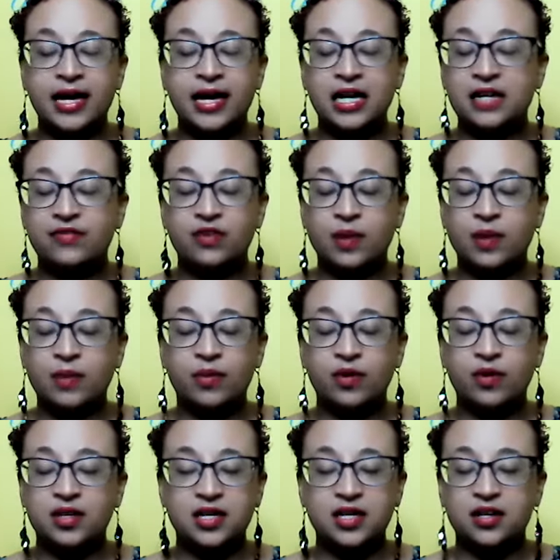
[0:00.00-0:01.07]
I can't even remember
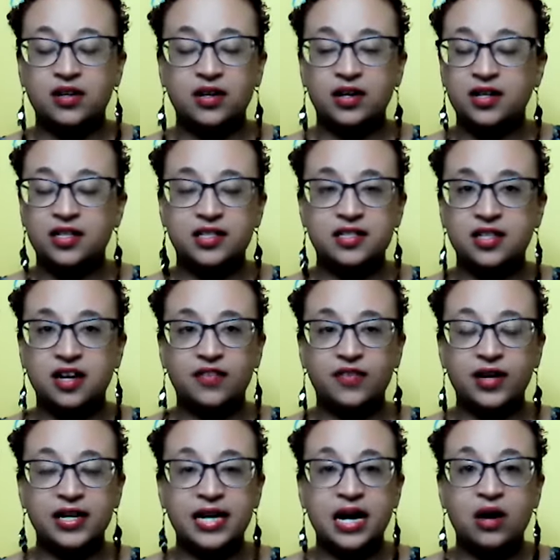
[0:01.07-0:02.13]
the year and stuff
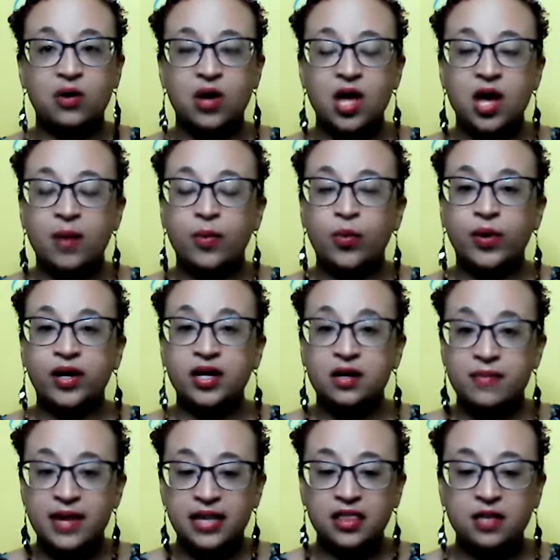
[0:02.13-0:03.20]
right now, but we're going
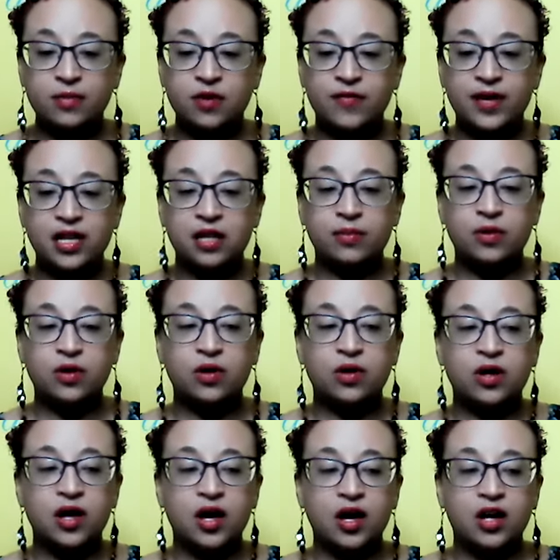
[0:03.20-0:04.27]
to make them
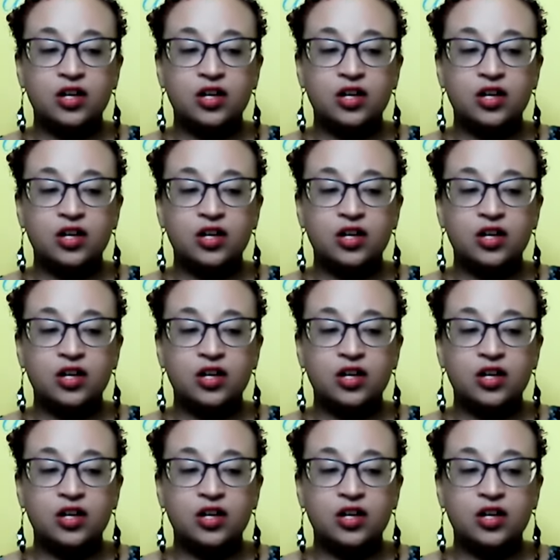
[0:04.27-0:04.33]
available.